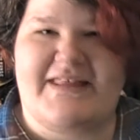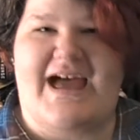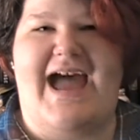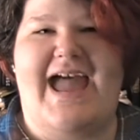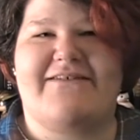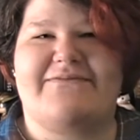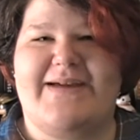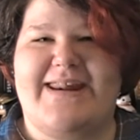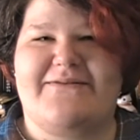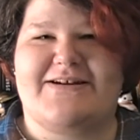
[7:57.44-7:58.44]
I have
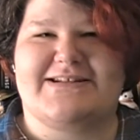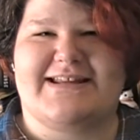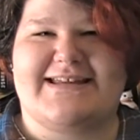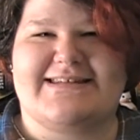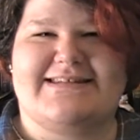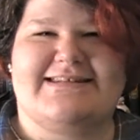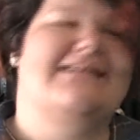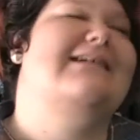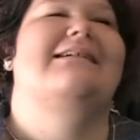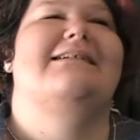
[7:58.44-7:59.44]
many wish lists.
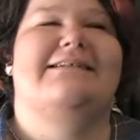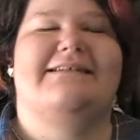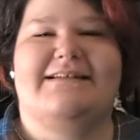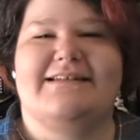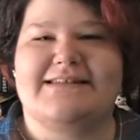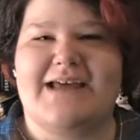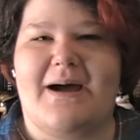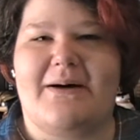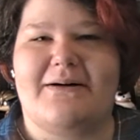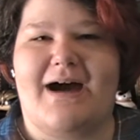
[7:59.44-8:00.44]

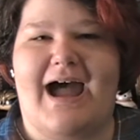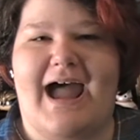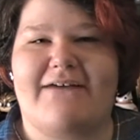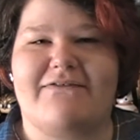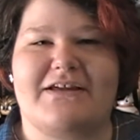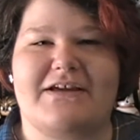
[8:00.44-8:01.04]
So, I have the